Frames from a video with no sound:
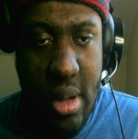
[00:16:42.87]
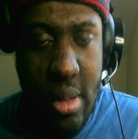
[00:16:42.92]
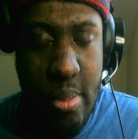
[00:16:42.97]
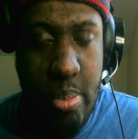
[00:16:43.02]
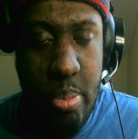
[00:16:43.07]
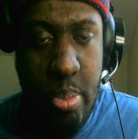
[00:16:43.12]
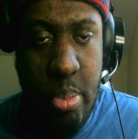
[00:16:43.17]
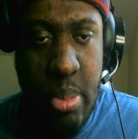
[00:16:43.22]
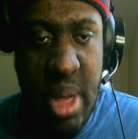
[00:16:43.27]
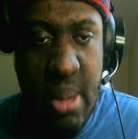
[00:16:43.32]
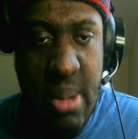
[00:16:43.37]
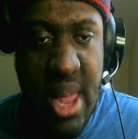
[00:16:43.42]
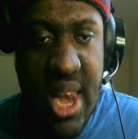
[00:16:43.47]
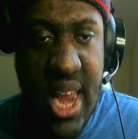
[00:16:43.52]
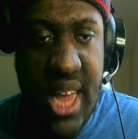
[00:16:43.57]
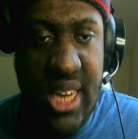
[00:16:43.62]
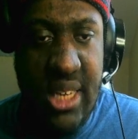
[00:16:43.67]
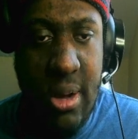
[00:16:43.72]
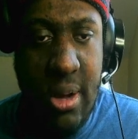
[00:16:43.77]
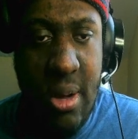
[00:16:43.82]
maybe
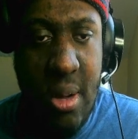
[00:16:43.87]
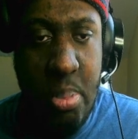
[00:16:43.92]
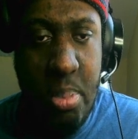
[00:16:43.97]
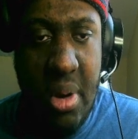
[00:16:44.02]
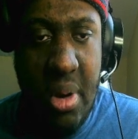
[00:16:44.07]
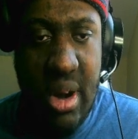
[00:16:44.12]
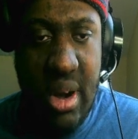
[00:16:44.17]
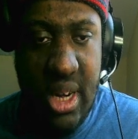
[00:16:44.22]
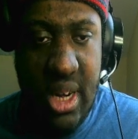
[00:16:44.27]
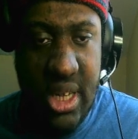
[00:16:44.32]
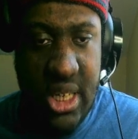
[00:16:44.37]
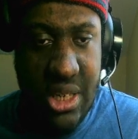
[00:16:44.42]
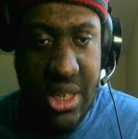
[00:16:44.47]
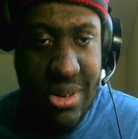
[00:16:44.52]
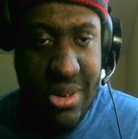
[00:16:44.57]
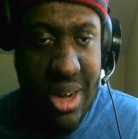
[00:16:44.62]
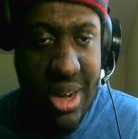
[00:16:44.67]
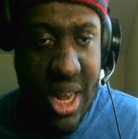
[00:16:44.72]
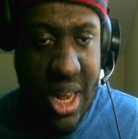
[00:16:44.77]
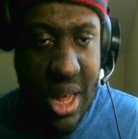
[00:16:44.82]
that's all part of the
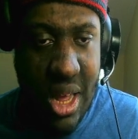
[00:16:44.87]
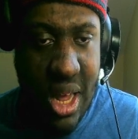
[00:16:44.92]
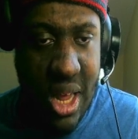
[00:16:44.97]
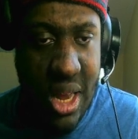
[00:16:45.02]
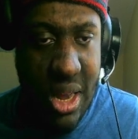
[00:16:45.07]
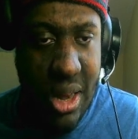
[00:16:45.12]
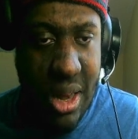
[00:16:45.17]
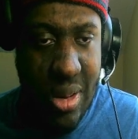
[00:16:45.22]
storyline,